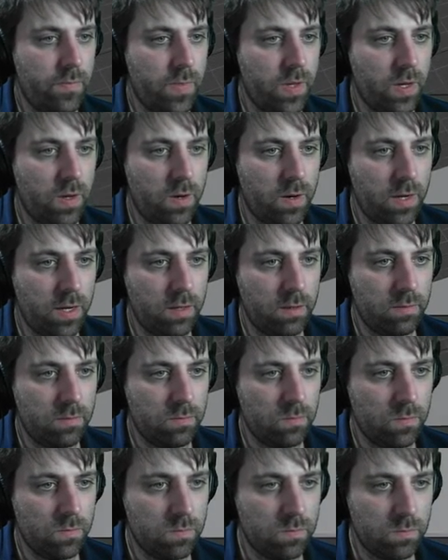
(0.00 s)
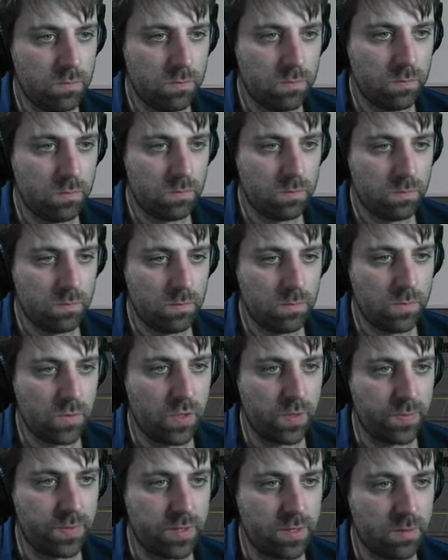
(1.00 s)
All right.
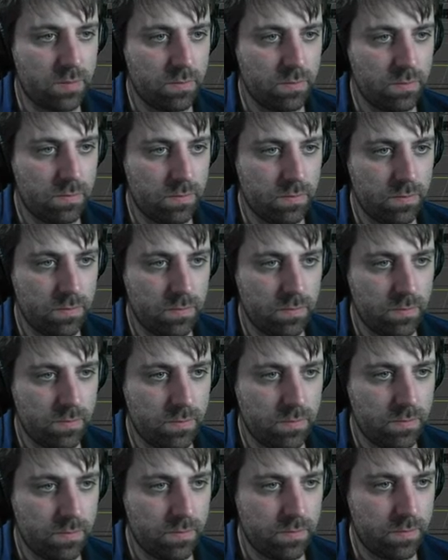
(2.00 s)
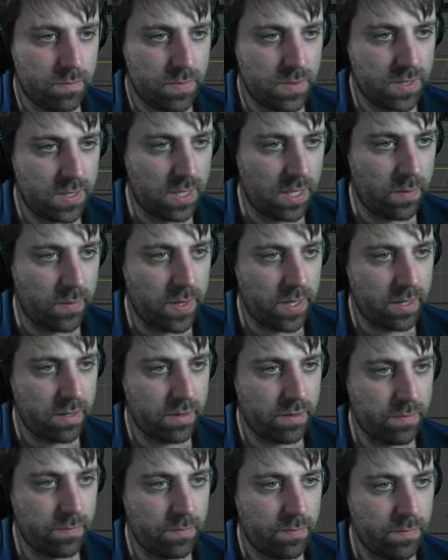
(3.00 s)
Oops. Silly
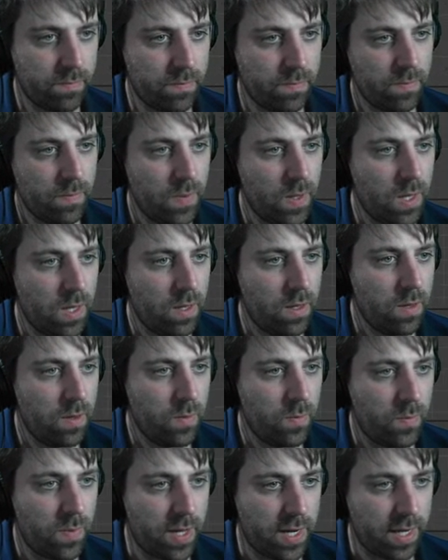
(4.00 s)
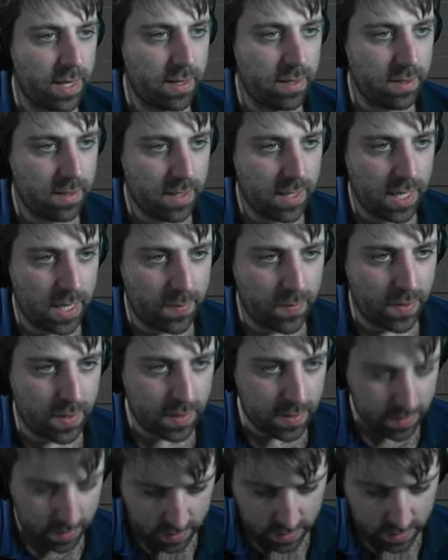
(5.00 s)
marker. Buddy, come on.